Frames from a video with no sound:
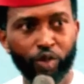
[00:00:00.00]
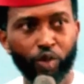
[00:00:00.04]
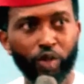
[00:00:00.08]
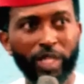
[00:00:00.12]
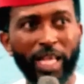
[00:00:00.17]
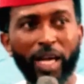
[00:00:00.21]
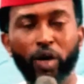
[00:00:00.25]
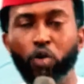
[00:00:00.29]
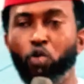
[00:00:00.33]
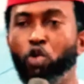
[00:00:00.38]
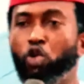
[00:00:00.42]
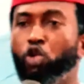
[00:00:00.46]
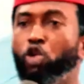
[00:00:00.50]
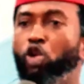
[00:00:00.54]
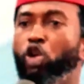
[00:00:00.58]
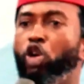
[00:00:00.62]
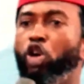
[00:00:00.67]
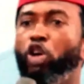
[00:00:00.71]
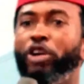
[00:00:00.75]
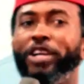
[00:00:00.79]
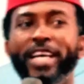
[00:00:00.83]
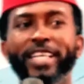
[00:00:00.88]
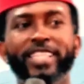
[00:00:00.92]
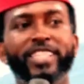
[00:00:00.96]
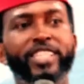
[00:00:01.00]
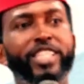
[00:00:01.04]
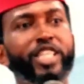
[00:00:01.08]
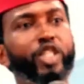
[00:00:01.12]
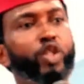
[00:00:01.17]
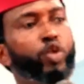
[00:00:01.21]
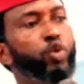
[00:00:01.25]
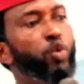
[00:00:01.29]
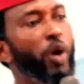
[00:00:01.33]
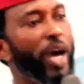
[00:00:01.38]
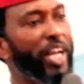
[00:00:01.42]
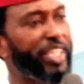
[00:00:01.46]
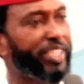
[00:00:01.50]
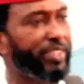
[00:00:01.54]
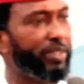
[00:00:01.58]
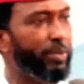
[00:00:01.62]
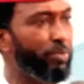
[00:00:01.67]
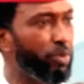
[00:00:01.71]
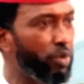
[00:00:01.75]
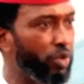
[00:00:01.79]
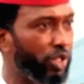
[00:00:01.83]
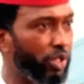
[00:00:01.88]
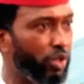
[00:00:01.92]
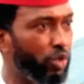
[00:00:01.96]
so that we could connect the two
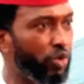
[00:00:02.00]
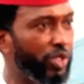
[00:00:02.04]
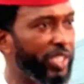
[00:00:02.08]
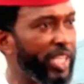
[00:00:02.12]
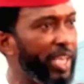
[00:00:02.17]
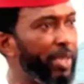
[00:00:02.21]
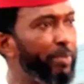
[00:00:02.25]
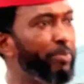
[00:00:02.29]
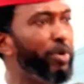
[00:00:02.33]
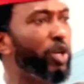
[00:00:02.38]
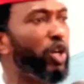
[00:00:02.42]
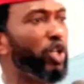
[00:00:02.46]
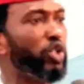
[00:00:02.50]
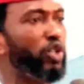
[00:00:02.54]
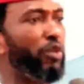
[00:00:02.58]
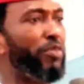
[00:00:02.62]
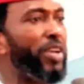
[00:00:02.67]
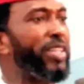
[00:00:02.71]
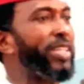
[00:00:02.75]
attributes to say, because